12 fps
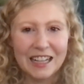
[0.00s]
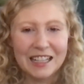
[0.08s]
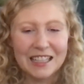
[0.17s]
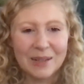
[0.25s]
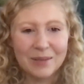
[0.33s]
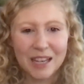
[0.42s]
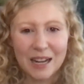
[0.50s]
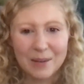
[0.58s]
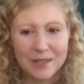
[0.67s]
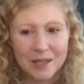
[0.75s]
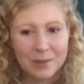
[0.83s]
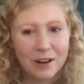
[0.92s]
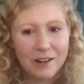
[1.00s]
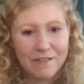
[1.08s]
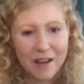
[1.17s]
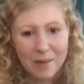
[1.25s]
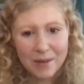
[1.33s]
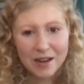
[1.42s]
sometimes the more
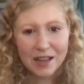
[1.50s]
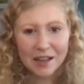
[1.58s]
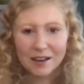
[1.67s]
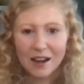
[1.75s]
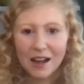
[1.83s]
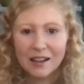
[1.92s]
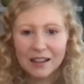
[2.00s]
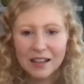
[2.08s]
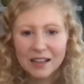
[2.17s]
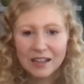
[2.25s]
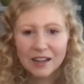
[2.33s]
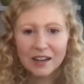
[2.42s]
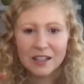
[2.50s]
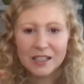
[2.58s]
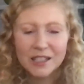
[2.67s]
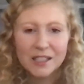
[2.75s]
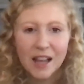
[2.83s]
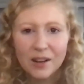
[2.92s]
feminine non-linear,
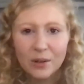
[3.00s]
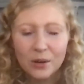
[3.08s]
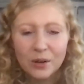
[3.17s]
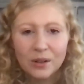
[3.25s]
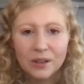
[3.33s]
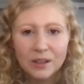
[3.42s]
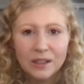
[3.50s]
subtle